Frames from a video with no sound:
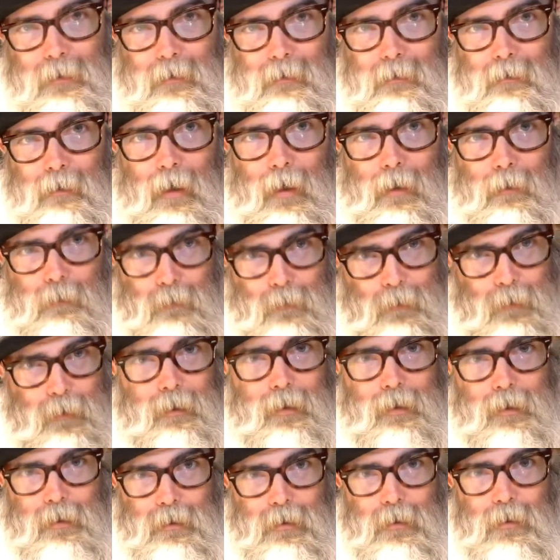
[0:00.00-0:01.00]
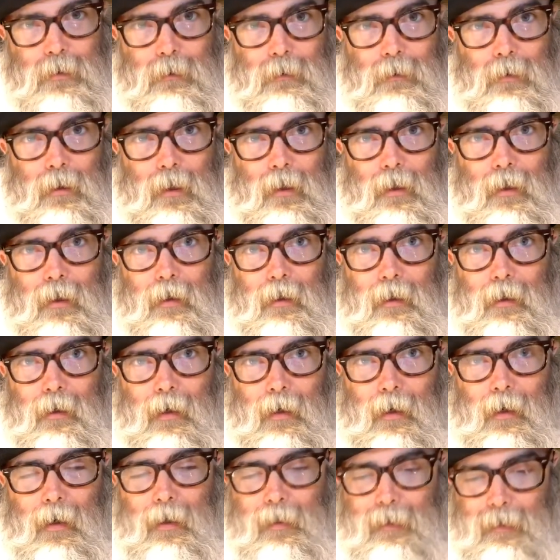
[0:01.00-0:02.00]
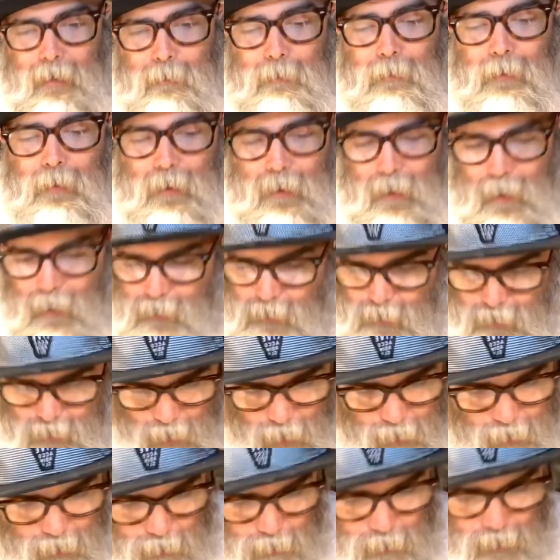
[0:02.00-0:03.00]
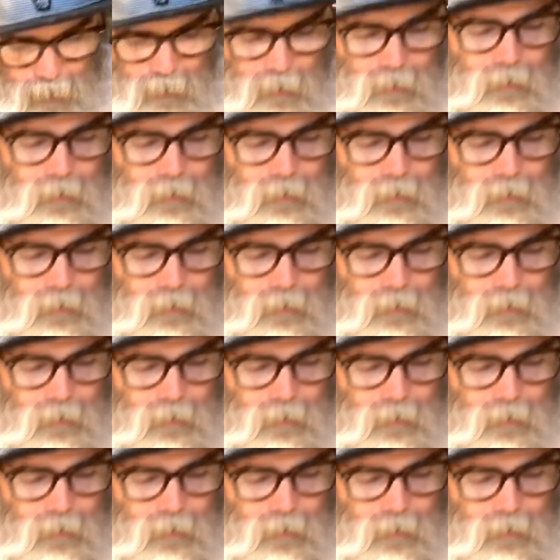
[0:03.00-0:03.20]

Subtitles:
I really do. I get pretty excited because I